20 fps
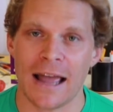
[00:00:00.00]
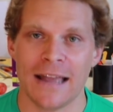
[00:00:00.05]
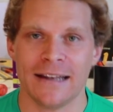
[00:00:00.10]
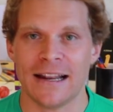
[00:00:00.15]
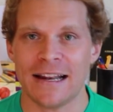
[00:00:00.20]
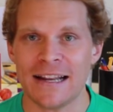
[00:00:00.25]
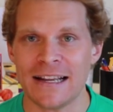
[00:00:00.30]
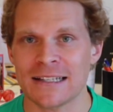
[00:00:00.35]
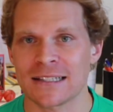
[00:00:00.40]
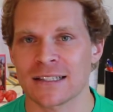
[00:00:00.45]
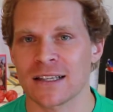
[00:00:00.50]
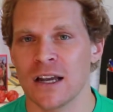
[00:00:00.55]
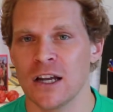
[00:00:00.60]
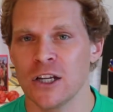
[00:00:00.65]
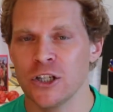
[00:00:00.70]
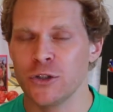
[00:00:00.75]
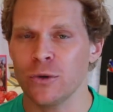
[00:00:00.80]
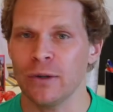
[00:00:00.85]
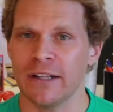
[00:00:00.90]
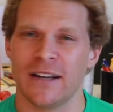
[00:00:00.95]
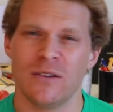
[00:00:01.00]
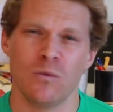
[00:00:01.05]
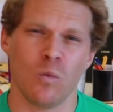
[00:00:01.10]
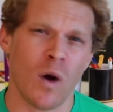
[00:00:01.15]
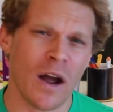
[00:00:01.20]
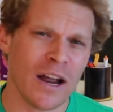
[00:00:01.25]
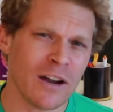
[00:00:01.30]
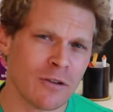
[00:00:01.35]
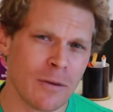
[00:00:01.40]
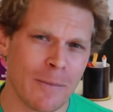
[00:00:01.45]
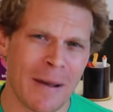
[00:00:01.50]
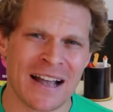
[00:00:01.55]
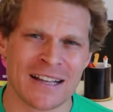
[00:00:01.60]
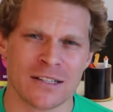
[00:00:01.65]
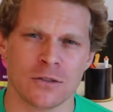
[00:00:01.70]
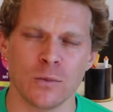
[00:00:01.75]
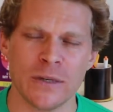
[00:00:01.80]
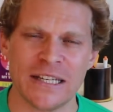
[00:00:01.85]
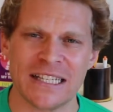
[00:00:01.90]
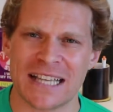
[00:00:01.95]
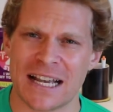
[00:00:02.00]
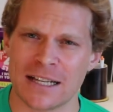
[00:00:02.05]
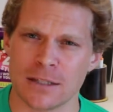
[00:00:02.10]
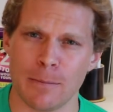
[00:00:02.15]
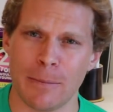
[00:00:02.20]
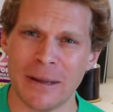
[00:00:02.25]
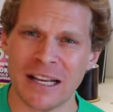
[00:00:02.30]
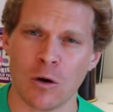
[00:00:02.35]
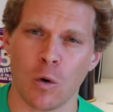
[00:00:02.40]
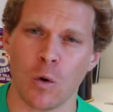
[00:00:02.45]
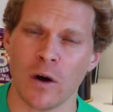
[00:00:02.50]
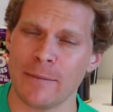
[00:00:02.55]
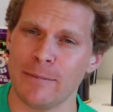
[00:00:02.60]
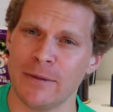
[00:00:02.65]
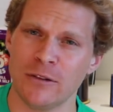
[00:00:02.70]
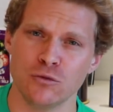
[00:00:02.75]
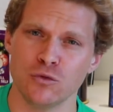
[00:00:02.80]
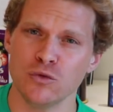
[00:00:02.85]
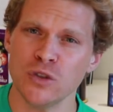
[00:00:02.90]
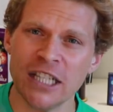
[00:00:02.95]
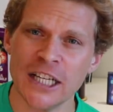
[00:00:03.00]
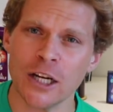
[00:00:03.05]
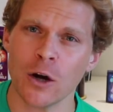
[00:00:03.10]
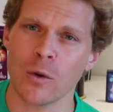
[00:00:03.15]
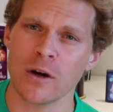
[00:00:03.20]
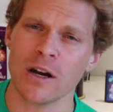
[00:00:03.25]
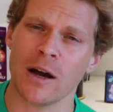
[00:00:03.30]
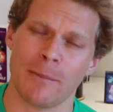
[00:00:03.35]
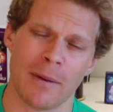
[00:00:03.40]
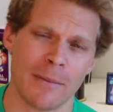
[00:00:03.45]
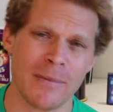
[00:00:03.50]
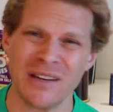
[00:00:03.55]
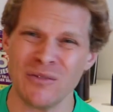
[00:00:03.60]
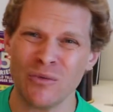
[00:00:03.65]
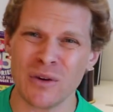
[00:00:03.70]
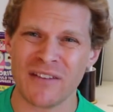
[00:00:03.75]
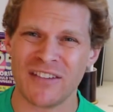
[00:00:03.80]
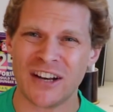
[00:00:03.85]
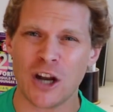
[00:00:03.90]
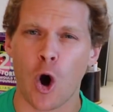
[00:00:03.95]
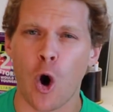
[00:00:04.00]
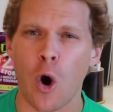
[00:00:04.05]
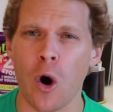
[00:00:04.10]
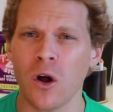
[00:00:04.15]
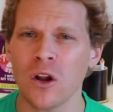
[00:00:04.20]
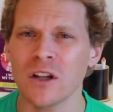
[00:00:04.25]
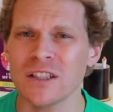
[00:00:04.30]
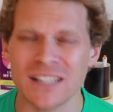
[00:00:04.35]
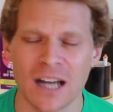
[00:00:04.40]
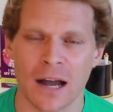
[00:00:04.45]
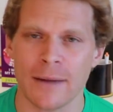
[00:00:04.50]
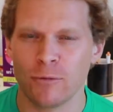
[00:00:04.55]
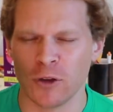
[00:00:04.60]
That is, Julian, why over the past weeks has Bitcoin been really going up? I mean, we have a long